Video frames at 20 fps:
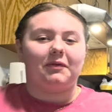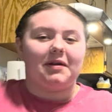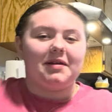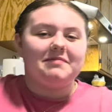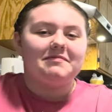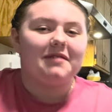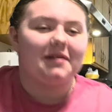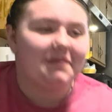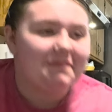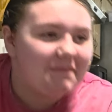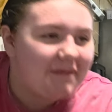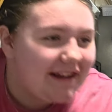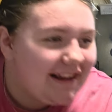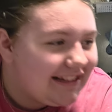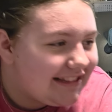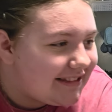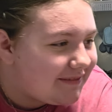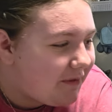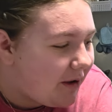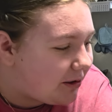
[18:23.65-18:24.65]
3 more
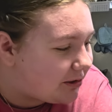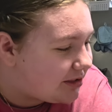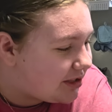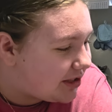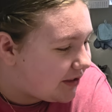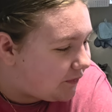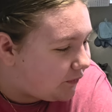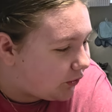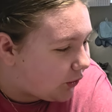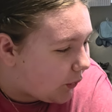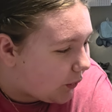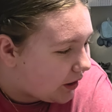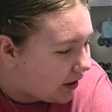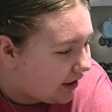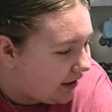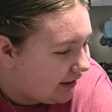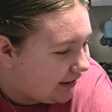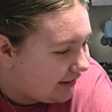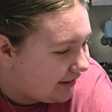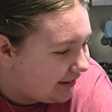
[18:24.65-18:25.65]
beads fell to the
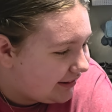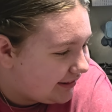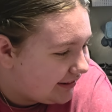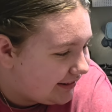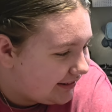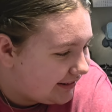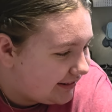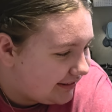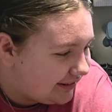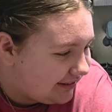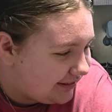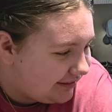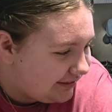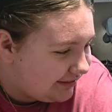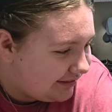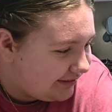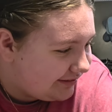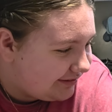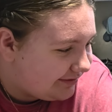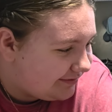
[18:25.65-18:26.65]
floor.
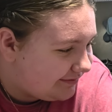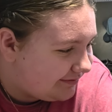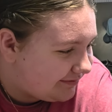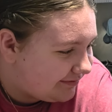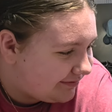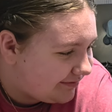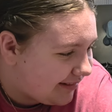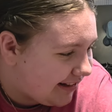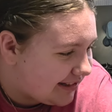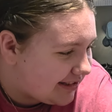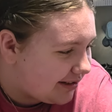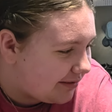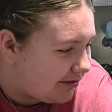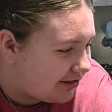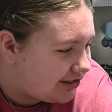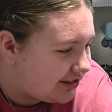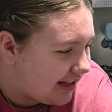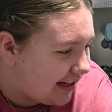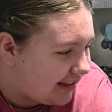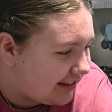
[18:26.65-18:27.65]
It's
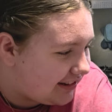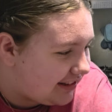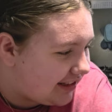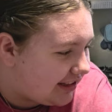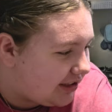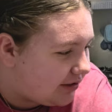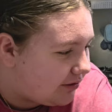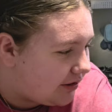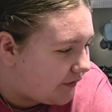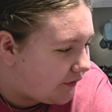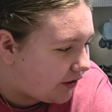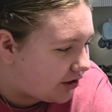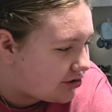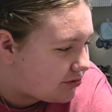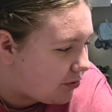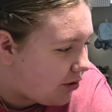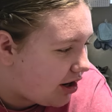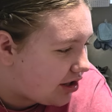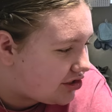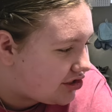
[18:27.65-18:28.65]
almost like the universe
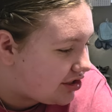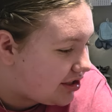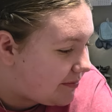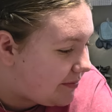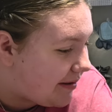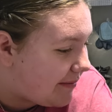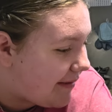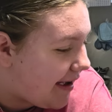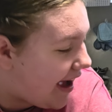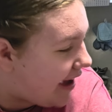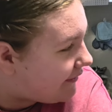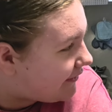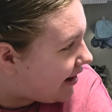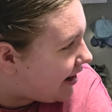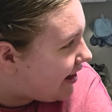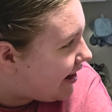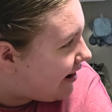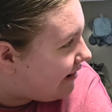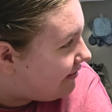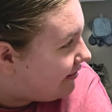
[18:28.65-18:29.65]
wants you to be mad
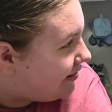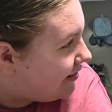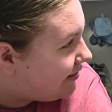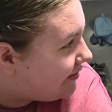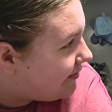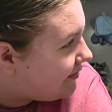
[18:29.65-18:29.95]
right now.